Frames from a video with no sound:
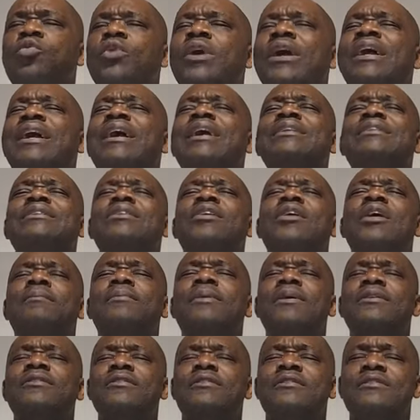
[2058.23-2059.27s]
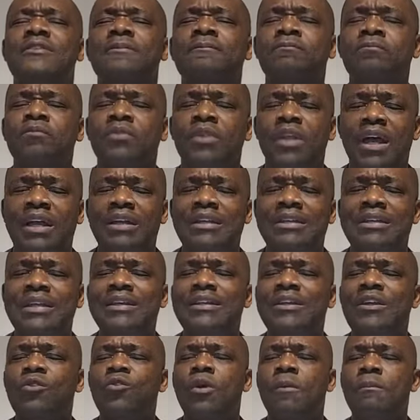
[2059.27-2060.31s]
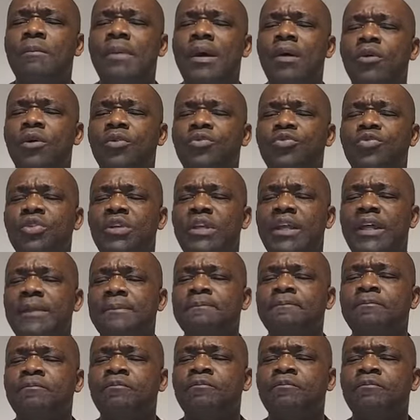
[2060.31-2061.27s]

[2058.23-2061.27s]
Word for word: We count our blessings and name them one by one today.